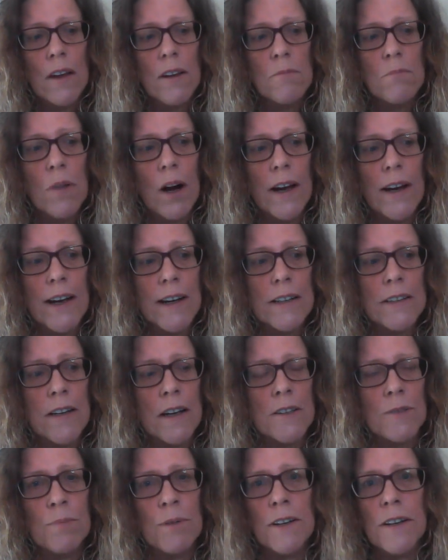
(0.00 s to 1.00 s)
My
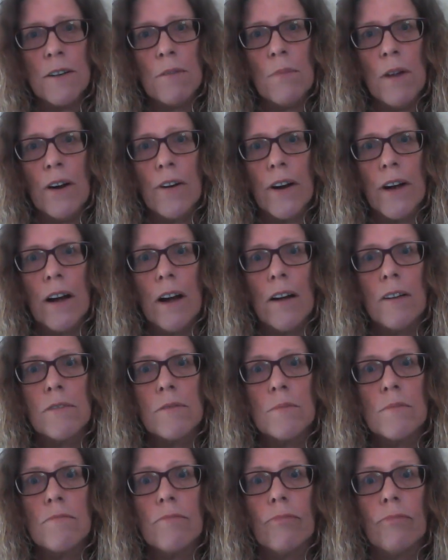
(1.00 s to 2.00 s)
ex-husband in America,
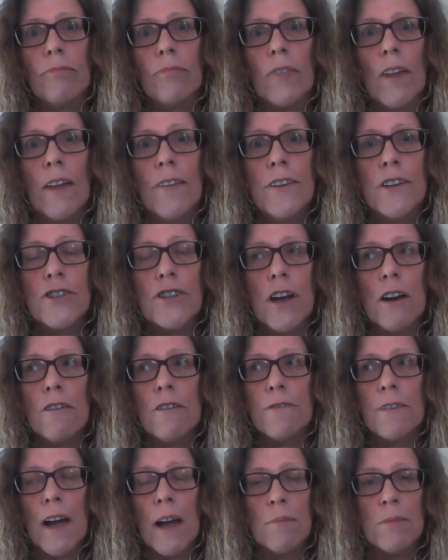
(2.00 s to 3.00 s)
the
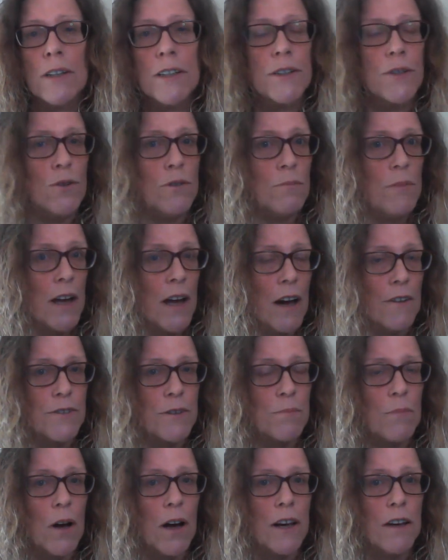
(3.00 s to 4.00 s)
sheriff came and saw me
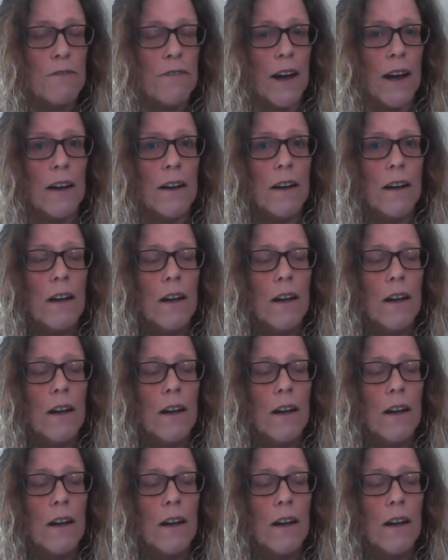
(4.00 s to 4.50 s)
after my event,